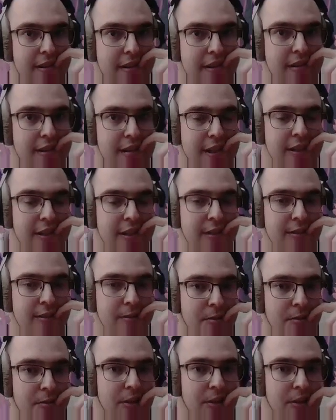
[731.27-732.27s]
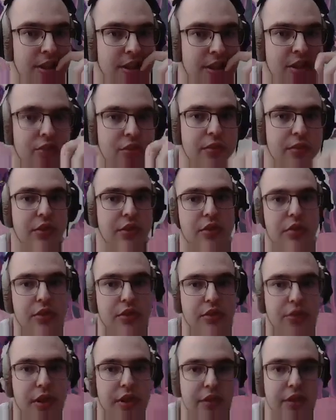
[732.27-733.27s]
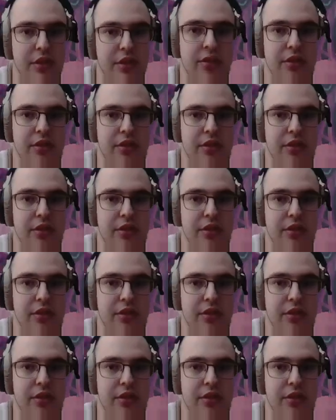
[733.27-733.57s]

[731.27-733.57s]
It is really not trivial to survive this.